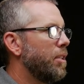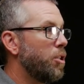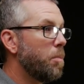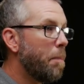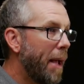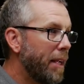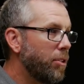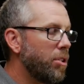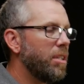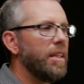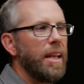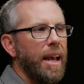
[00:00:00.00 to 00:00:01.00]

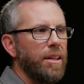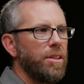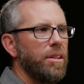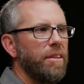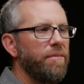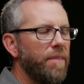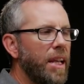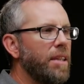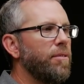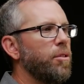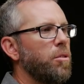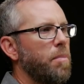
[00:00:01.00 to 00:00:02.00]
especially as an
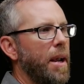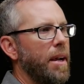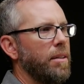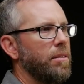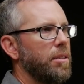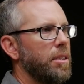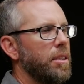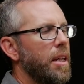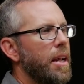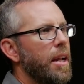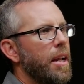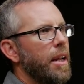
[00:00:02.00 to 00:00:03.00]
unfaithful spouse,
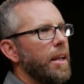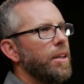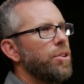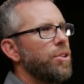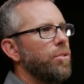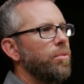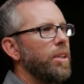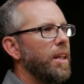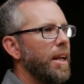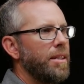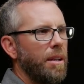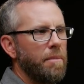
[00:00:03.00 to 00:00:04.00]
is to
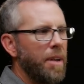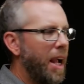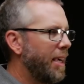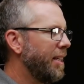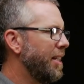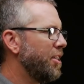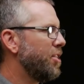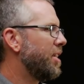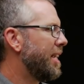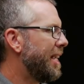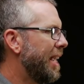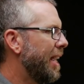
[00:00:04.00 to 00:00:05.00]
realize I'm not going to
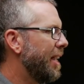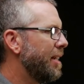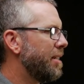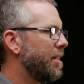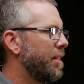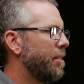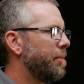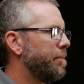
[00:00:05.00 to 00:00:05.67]
just get